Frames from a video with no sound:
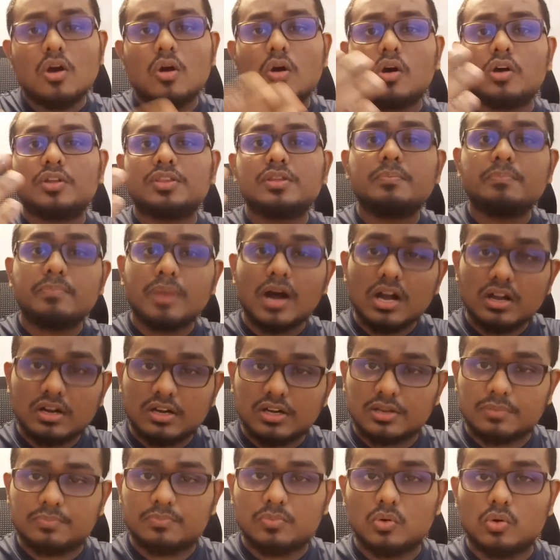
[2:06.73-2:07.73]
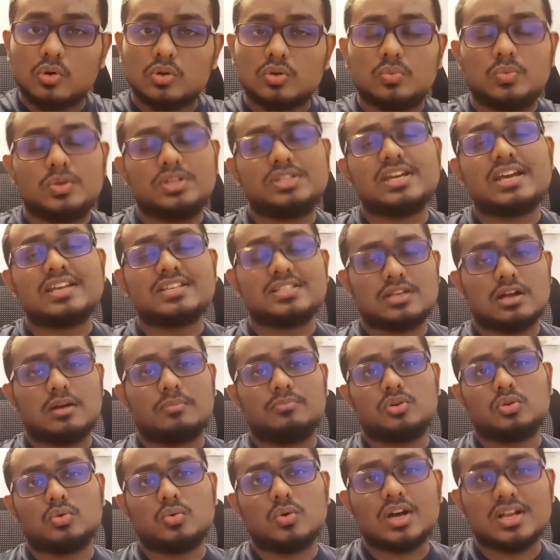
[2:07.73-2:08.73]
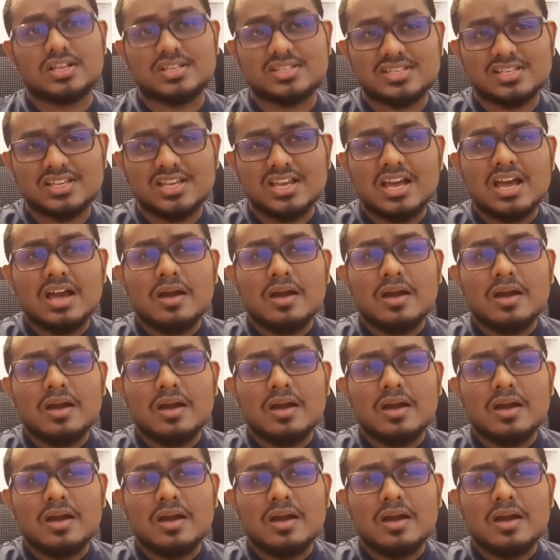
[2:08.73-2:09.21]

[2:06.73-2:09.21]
or the bug report which has come to us